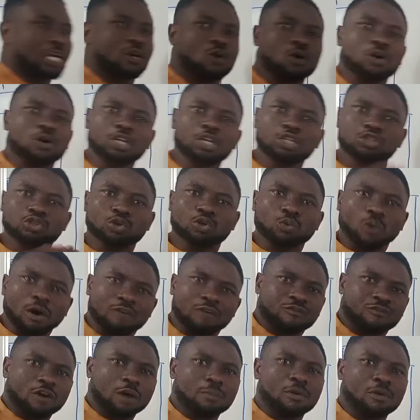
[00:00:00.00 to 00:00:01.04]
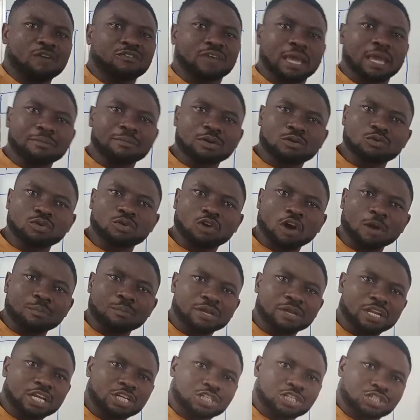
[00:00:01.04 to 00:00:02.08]
go into one form of chemical
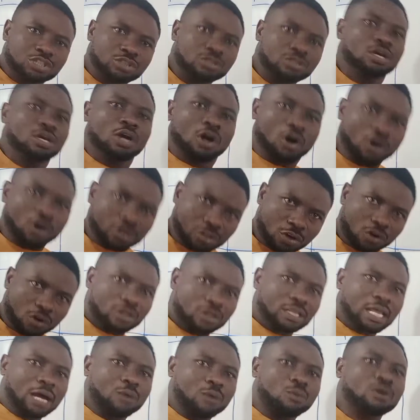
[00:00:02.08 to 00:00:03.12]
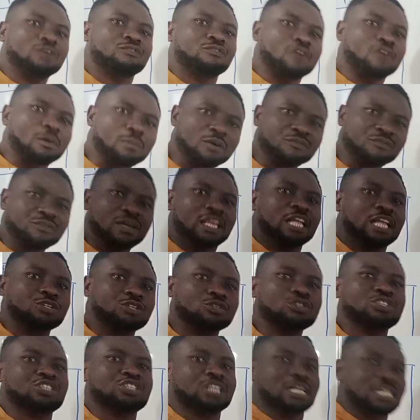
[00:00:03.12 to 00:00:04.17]
combination or the other, one form of
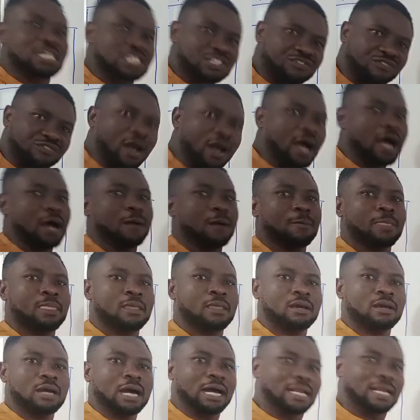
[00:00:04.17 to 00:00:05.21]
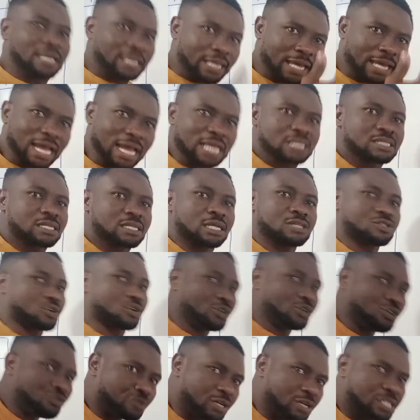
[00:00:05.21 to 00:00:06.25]
electron transfer. And the essence
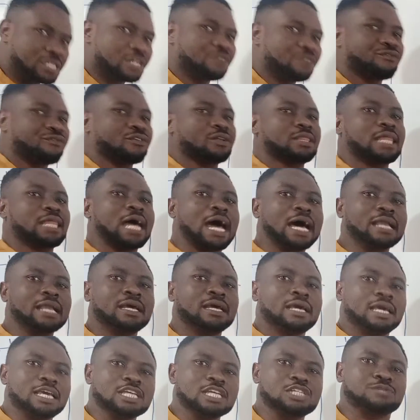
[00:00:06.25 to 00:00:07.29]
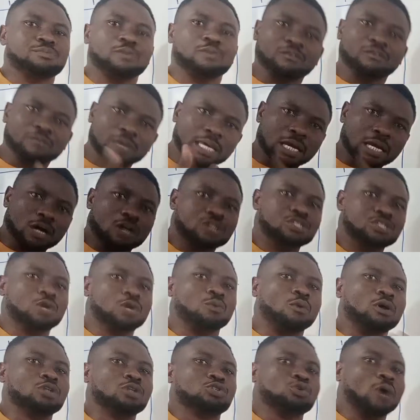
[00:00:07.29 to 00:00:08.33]
or the reason for that is because they
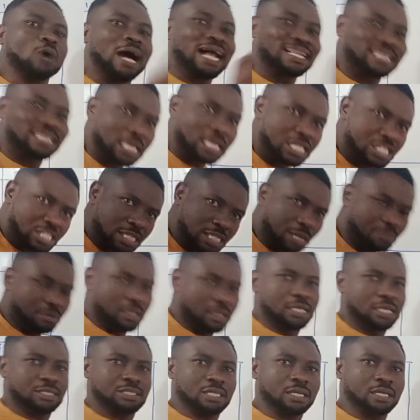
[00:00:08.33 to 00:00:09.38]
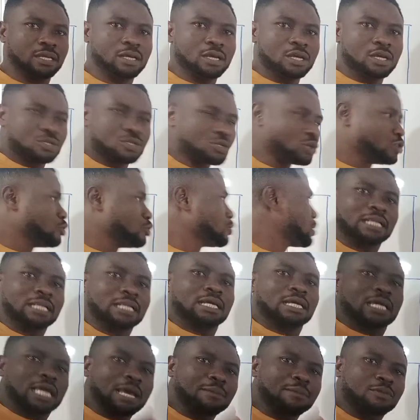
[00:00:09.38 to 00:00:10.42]
want to attain stability. So
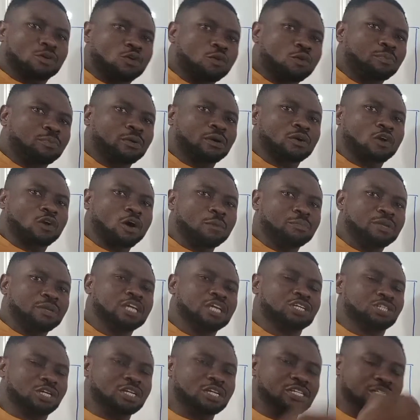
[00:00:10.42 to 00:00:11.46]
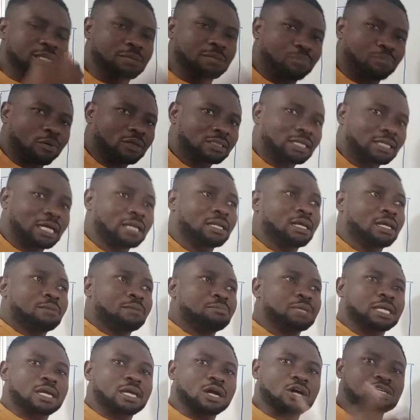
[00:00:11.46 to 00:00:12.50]
that chemical combination is important
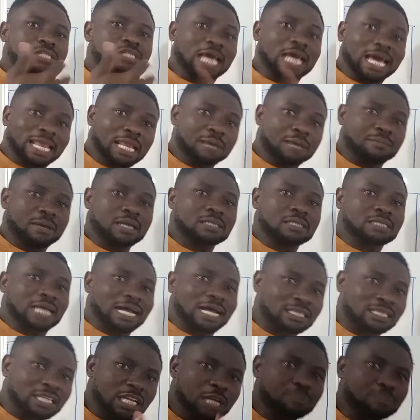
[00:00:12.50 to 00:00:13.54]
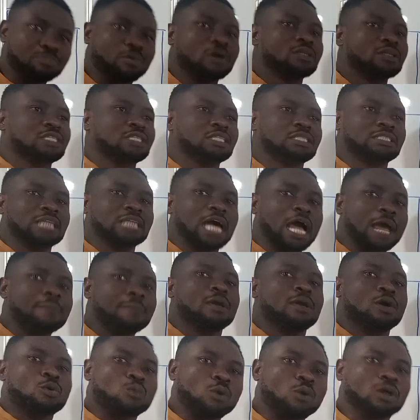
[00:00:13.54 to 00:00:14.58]
because elements at any point in
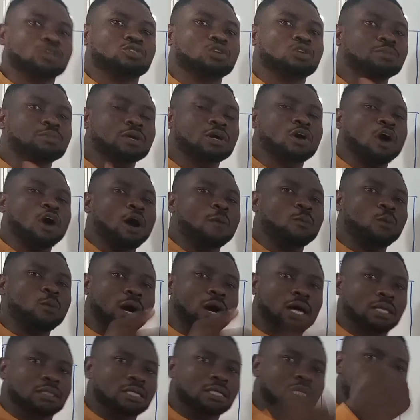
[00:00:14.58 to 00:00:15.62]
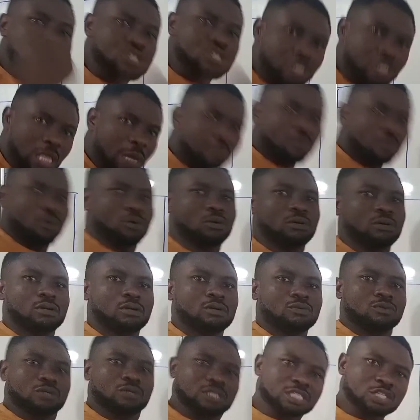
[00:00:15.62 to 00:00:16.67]
time want to become stable,
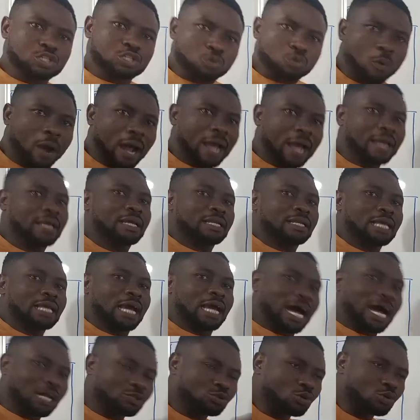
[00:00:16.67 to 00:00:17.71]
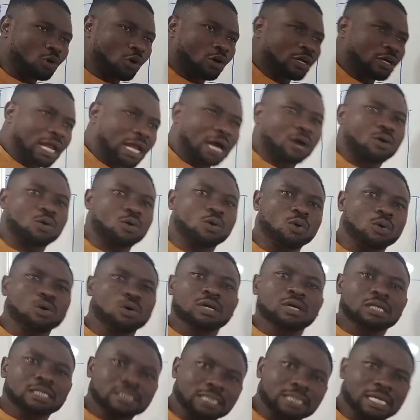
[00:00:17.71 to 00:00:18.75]
which is why they had to
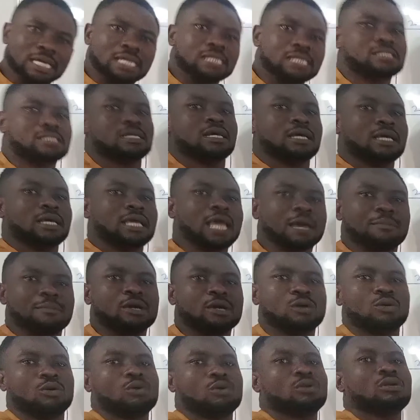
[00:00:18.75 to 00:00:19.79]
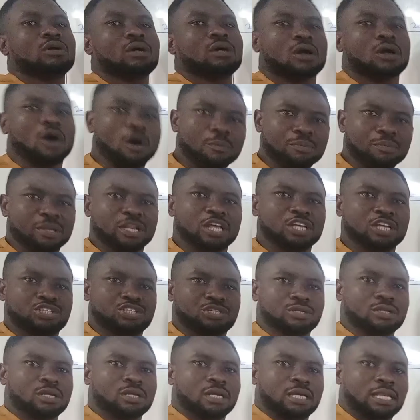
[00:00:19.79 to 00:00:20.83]
undergo this chemical
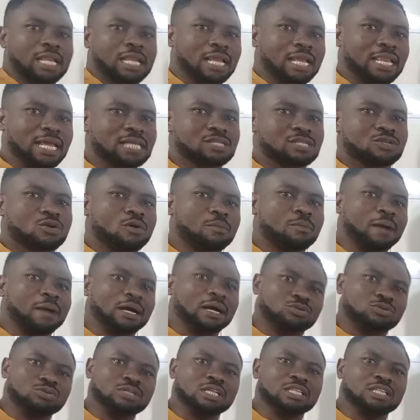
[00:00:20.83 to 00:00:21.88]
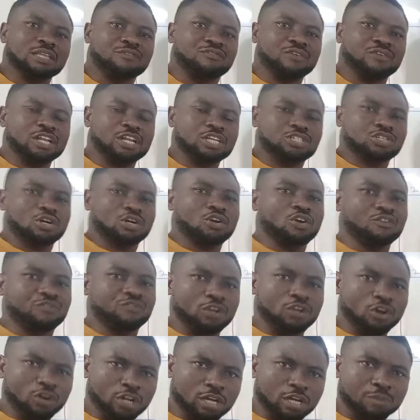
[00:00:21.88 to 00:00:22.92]
combination. Now, let's go back to the definition of
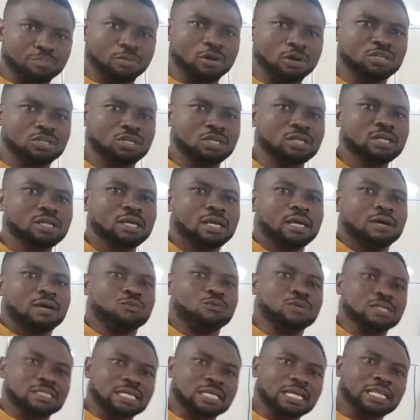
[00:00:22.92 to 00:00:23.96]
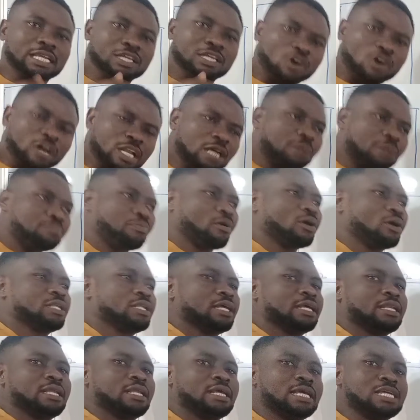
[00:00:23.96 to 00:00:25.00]
ionic bonding. We said ionic
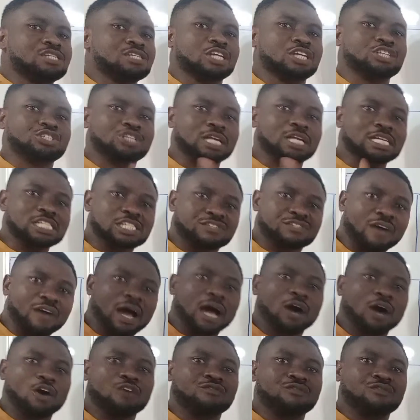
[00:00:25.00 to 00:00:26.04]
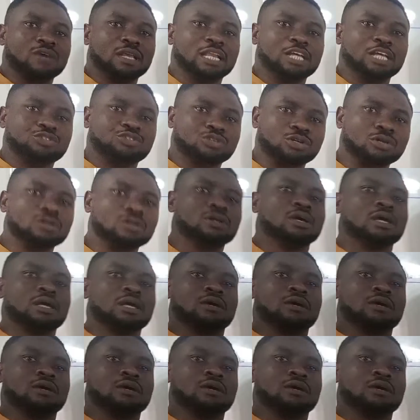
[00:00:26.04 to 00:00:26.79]
bonding is a transfer of electrons